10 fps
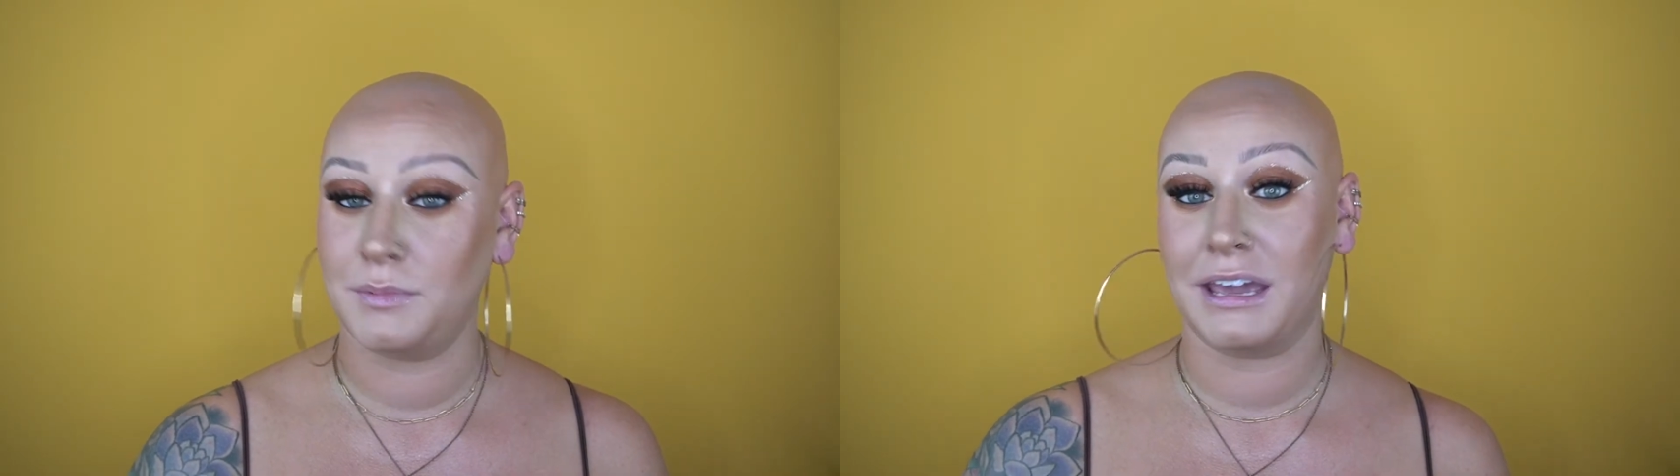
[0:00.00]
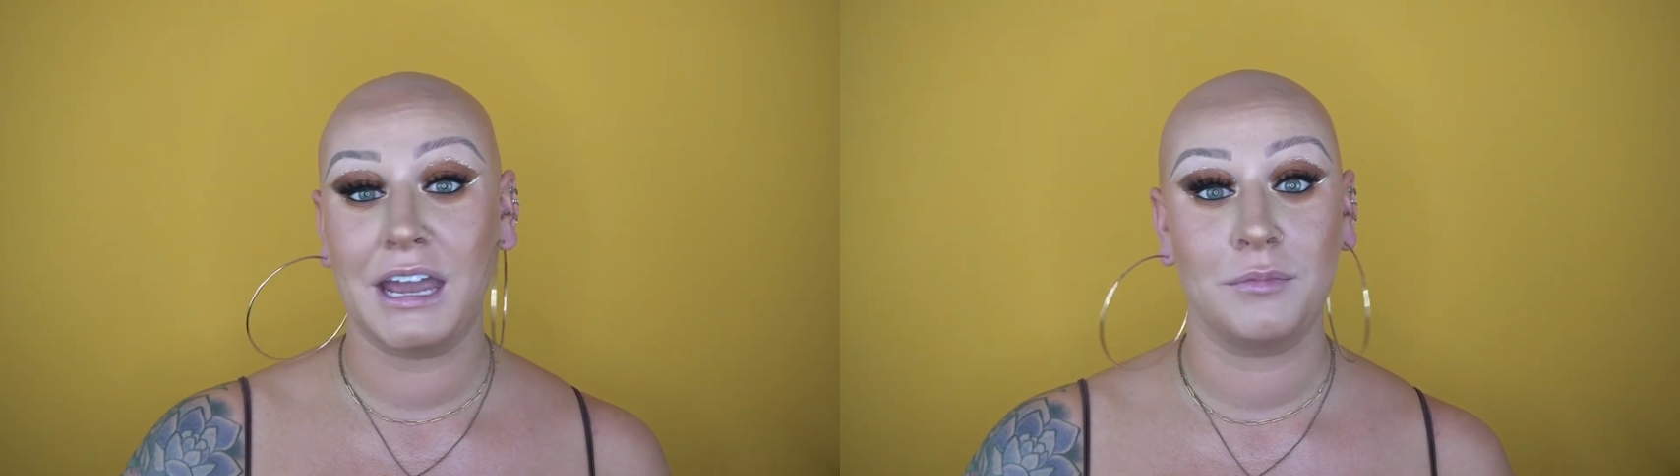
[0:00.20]

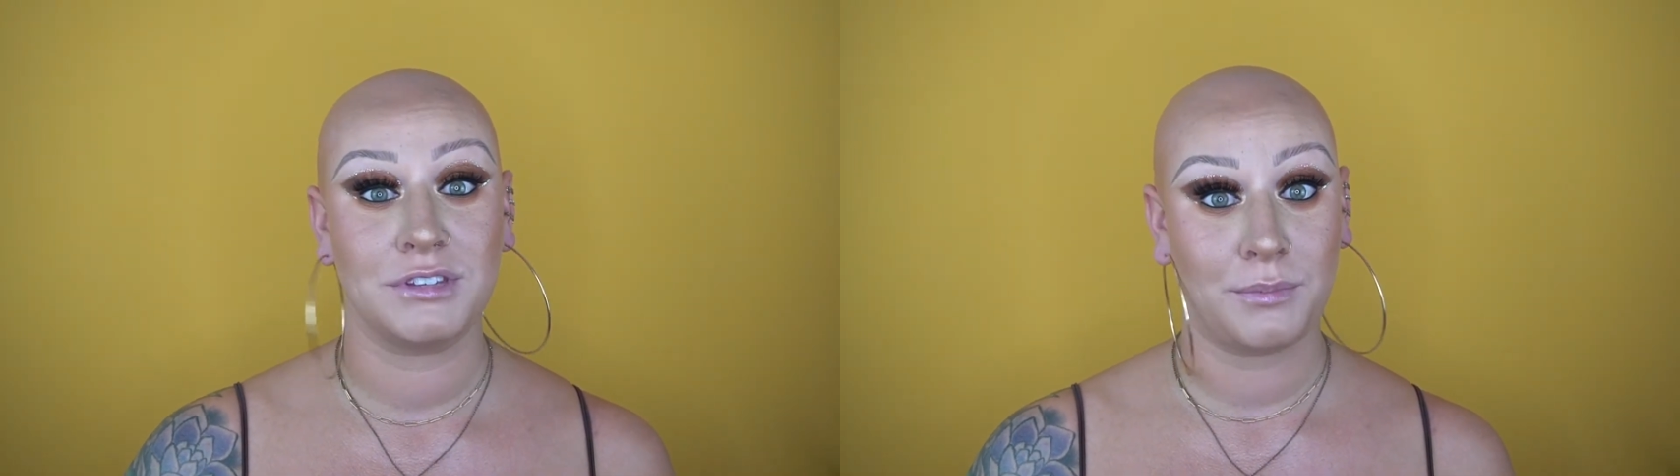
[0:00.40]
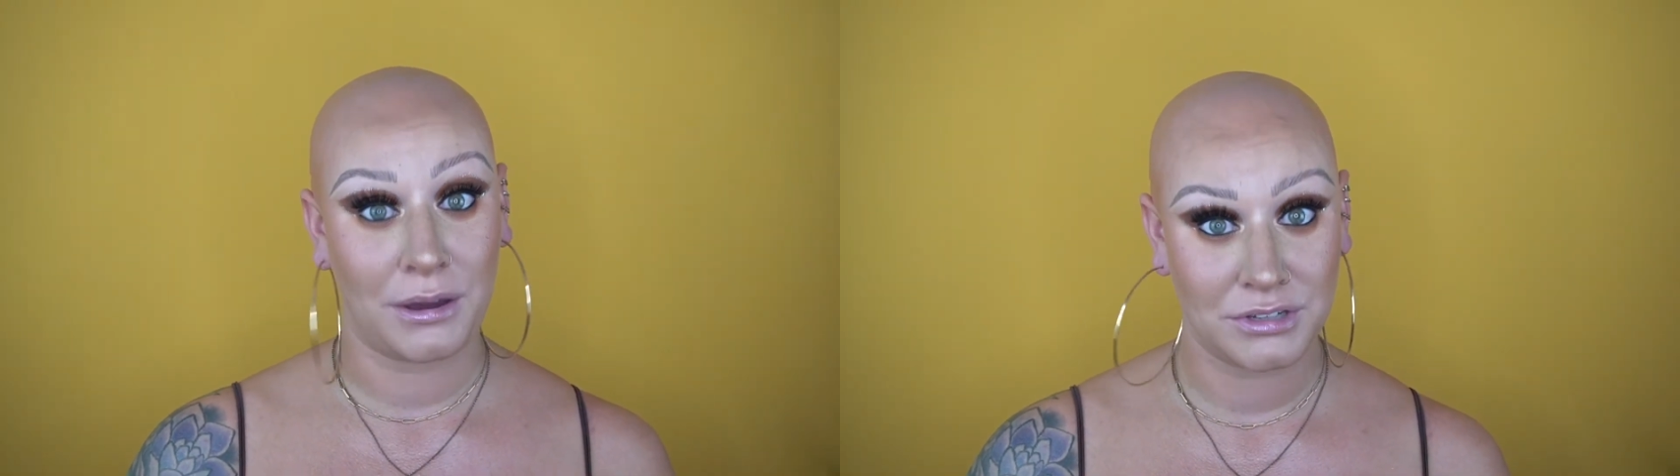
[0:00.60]
my
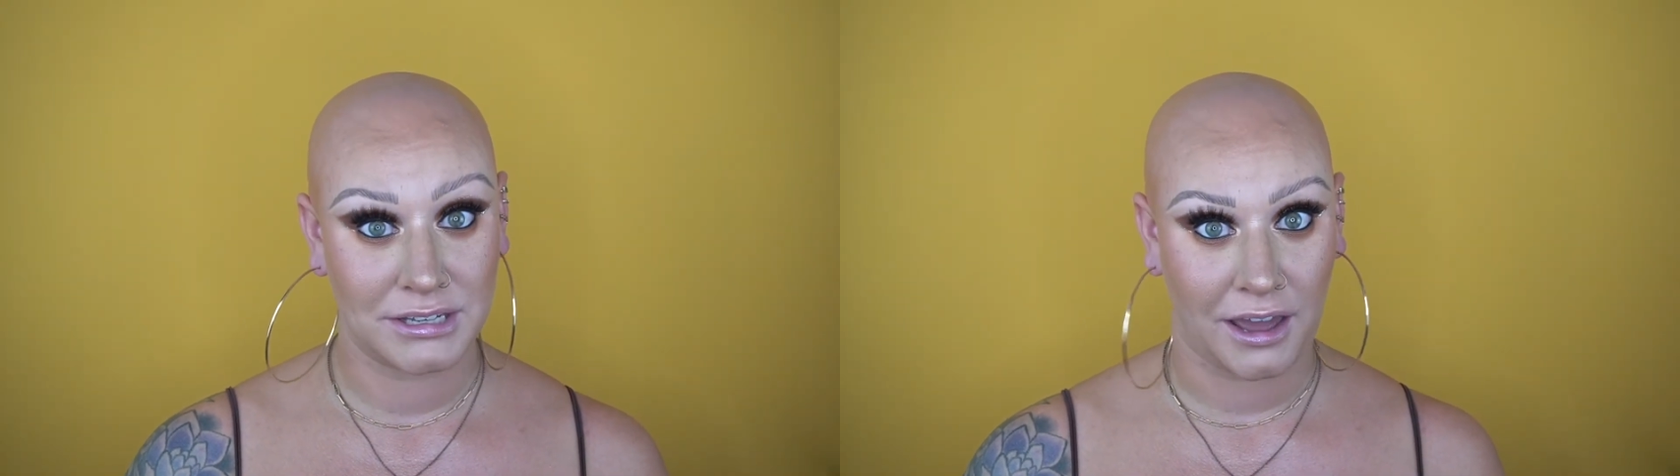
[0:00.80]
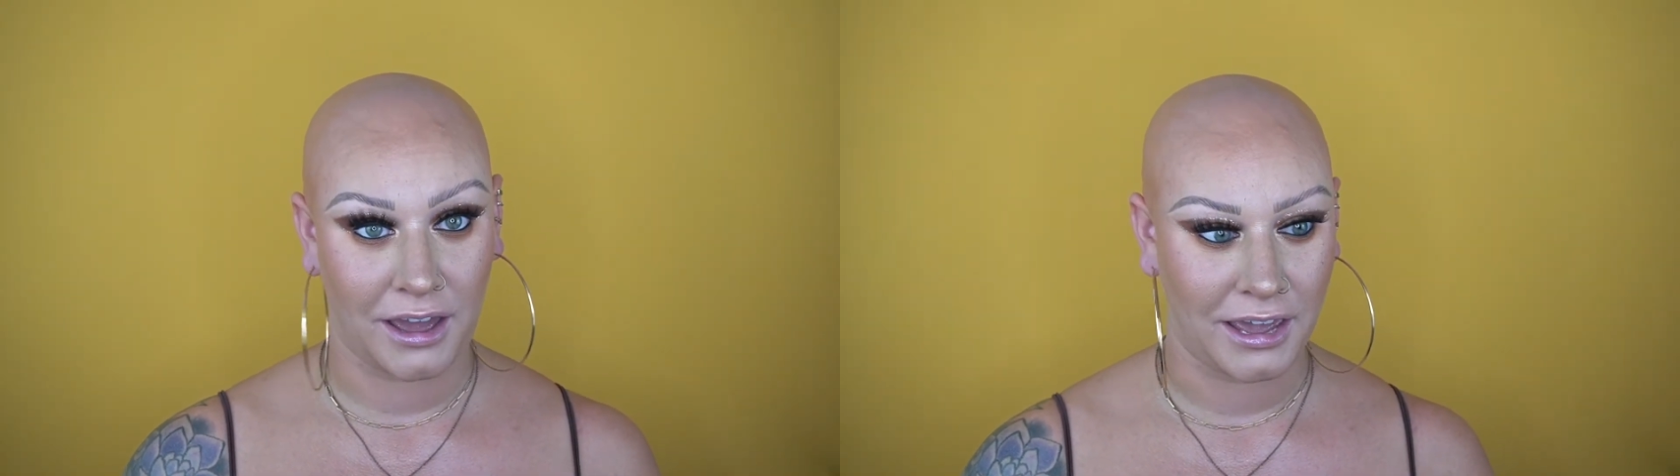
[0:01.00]
camera's about to
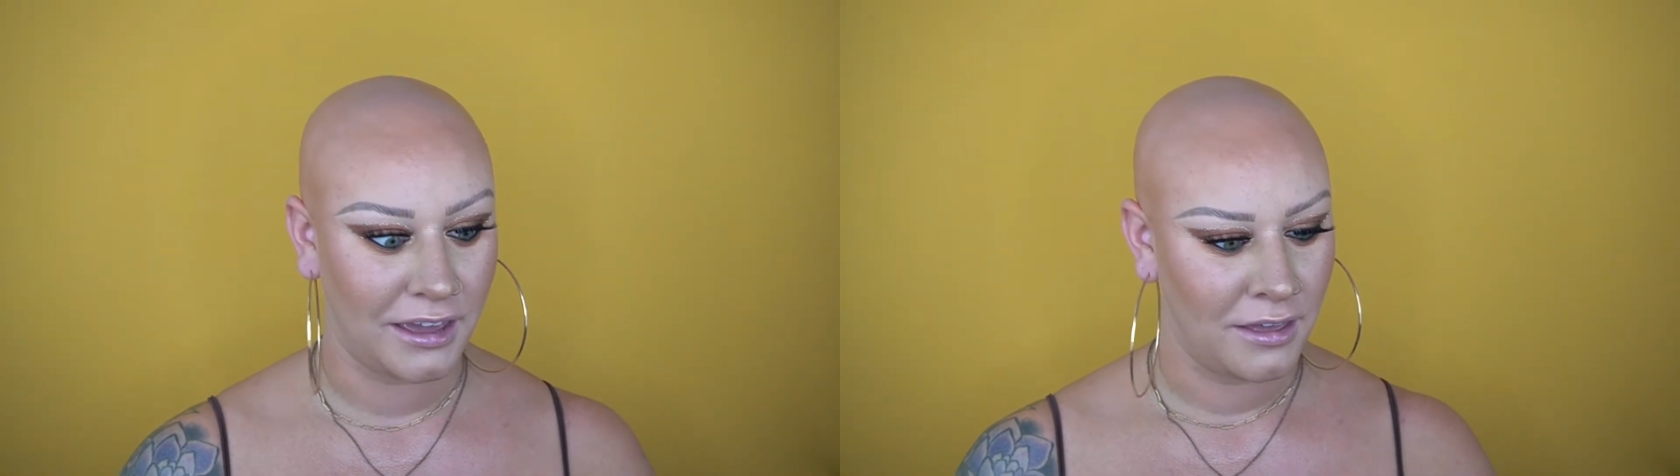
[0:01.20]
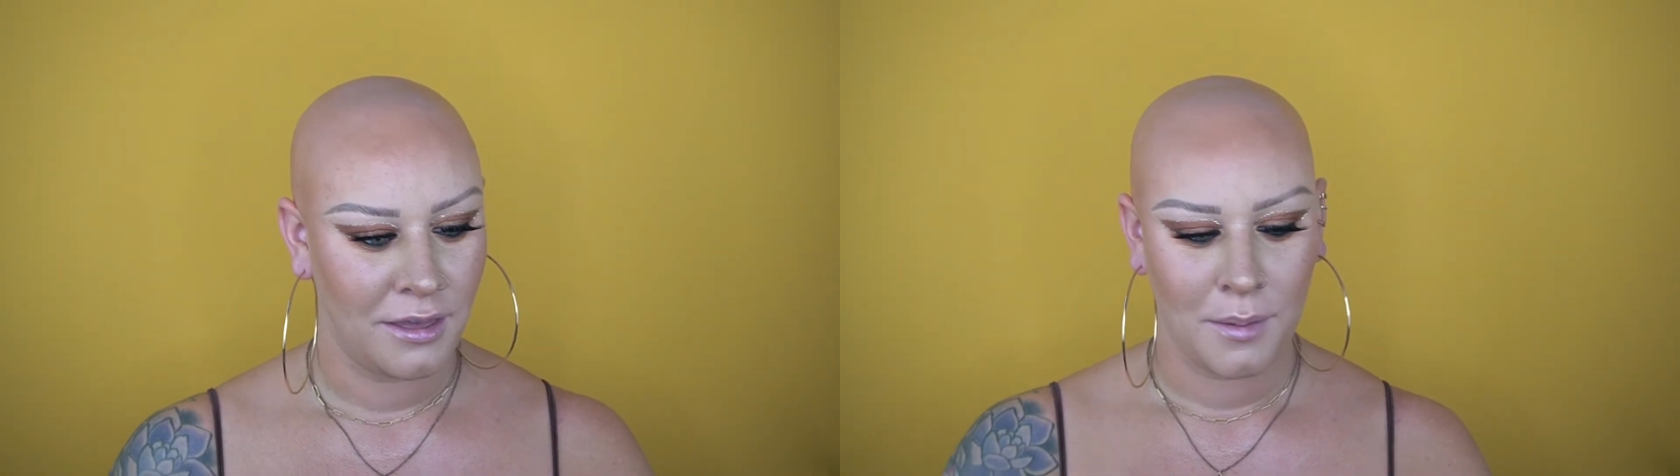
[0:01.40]
die.